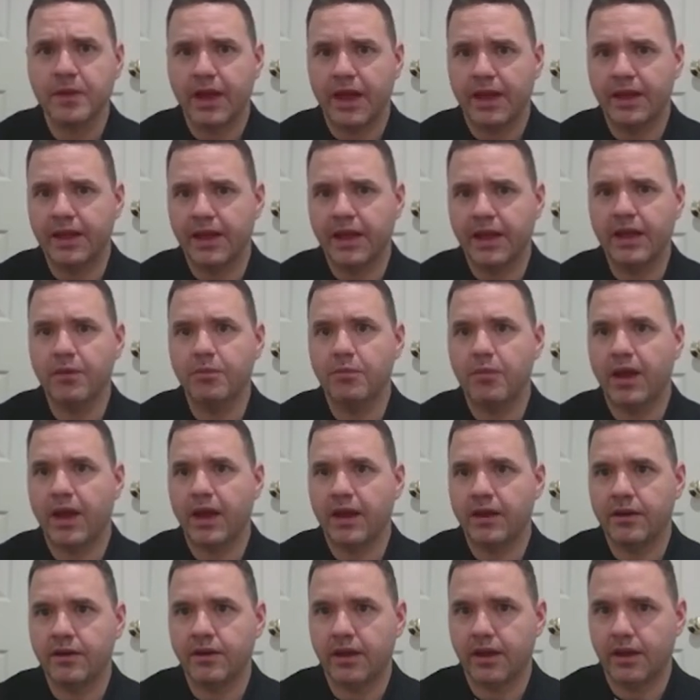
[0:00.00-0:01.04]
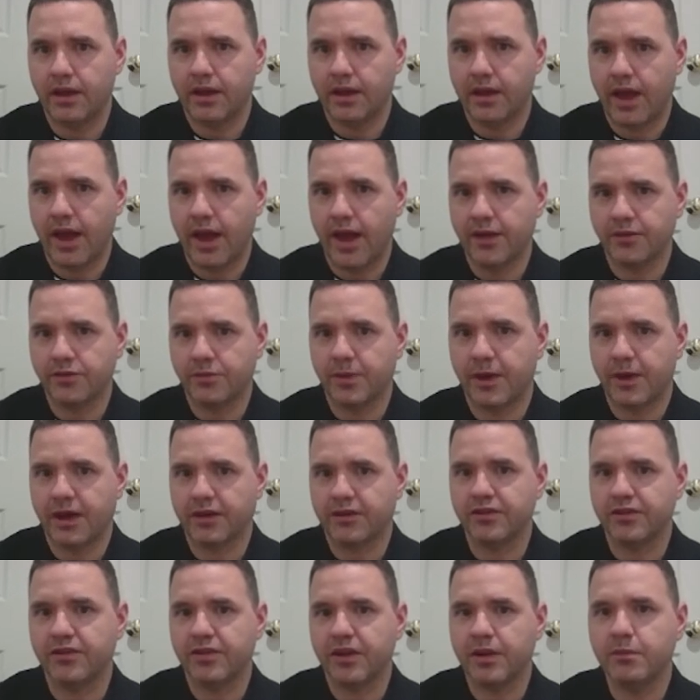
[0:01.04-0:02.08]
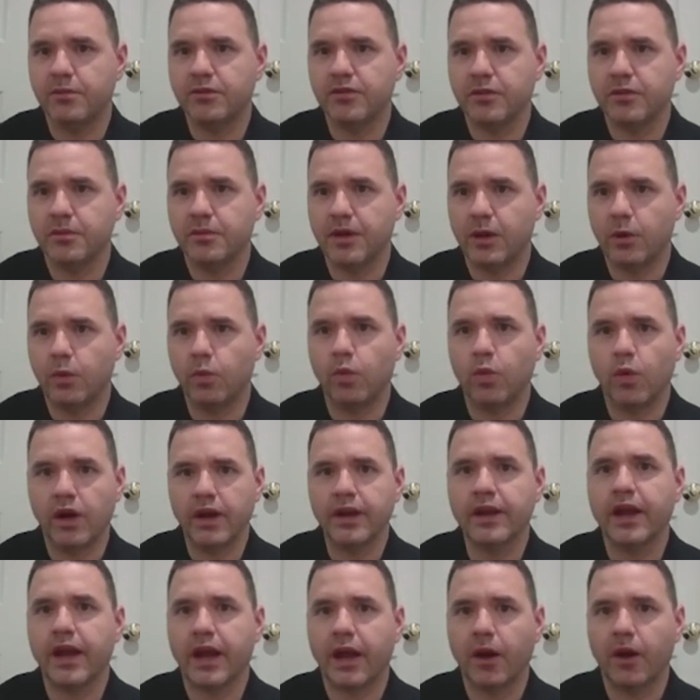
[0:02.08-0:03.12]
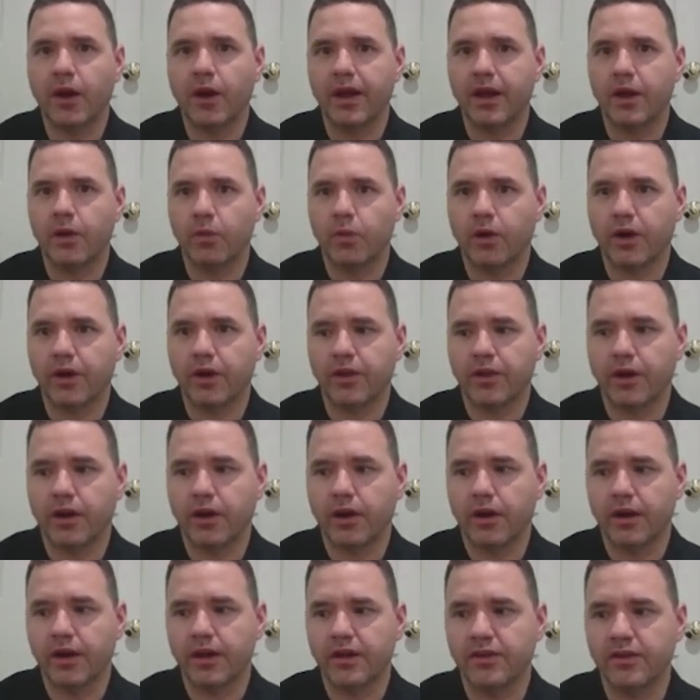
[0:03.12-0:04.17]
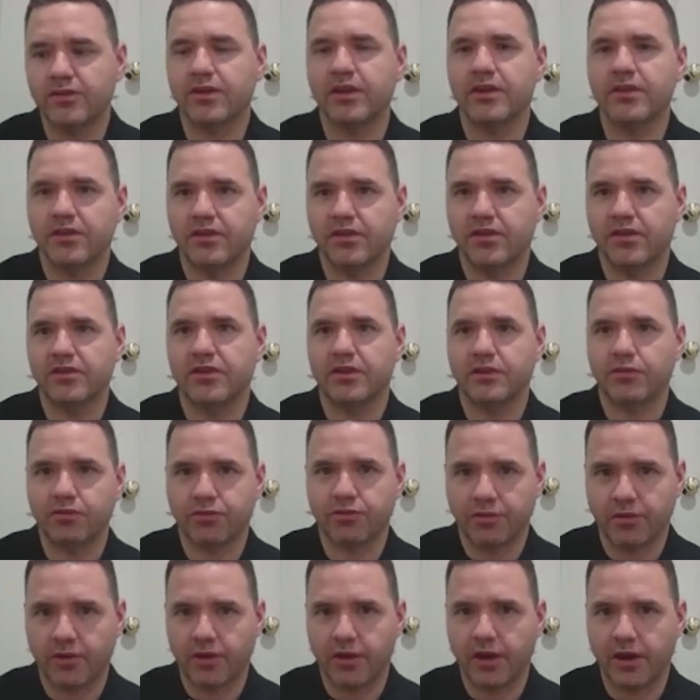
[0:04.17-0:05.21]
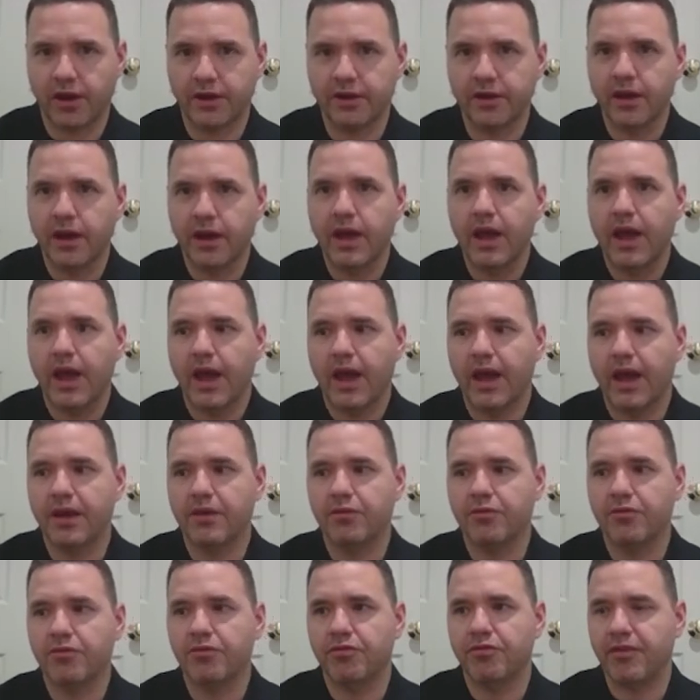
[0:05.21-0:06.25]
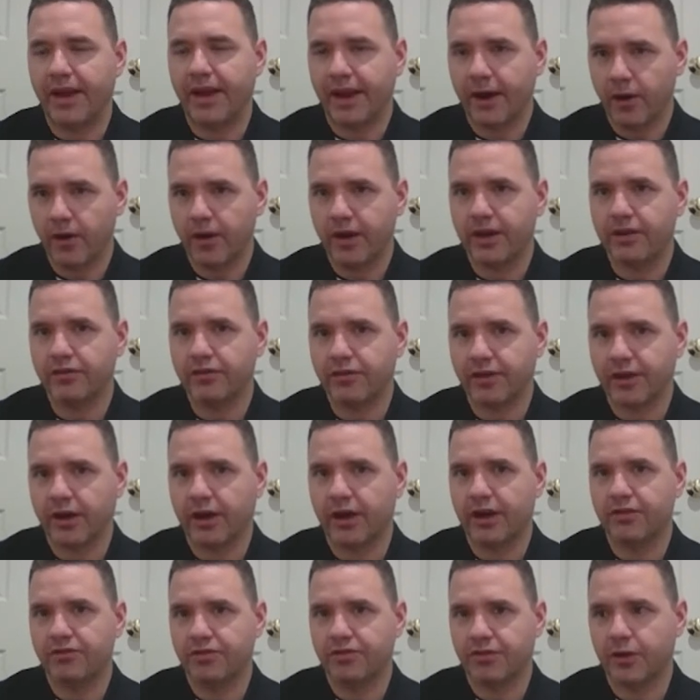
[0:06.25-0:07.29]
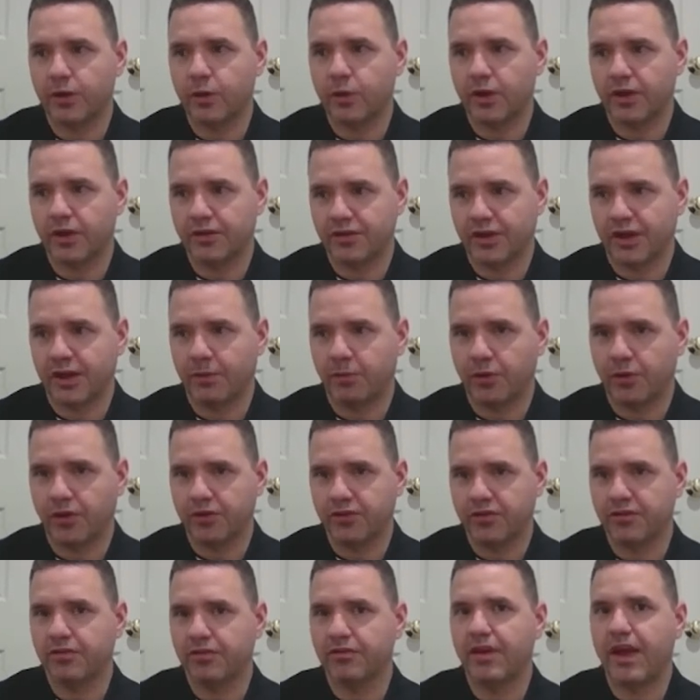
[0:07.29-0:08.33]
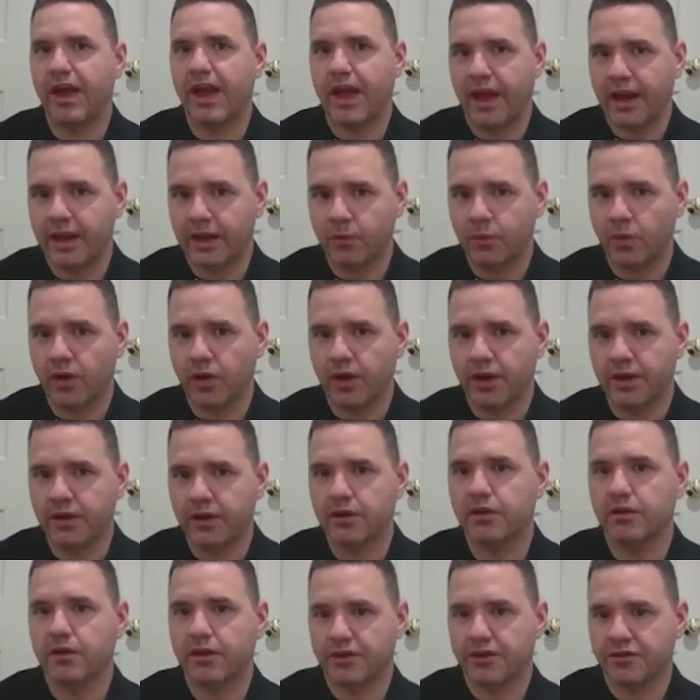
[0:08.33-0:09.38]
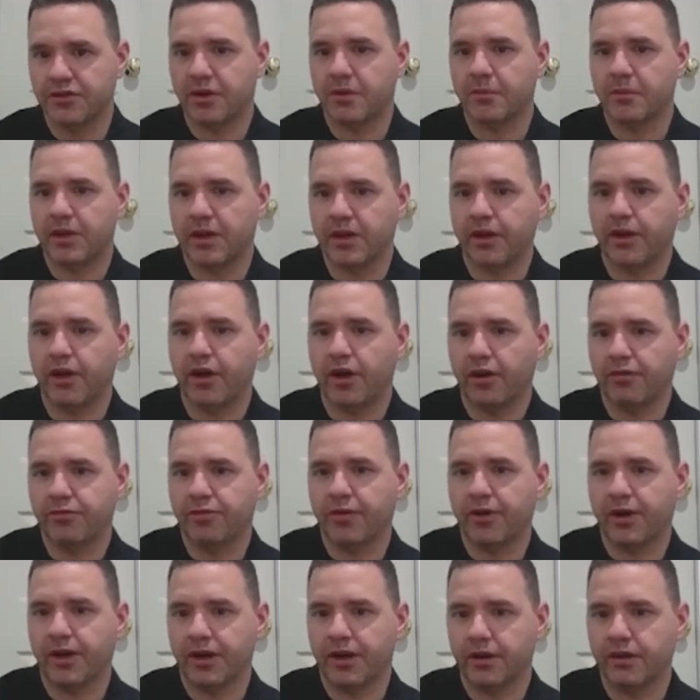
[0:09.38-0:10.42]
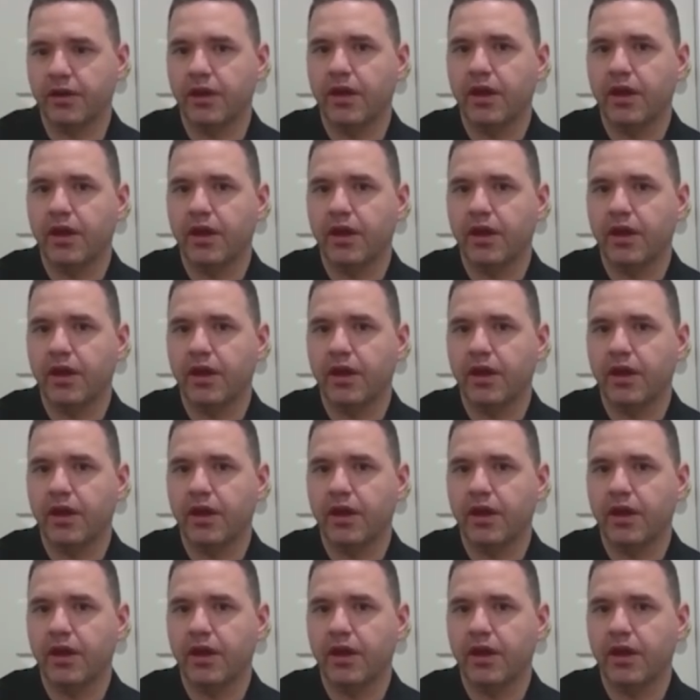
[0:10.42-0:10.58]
And the hitman aspect seems to be one area where there is consistent fraud and very, very few examples of anyone legitimately offering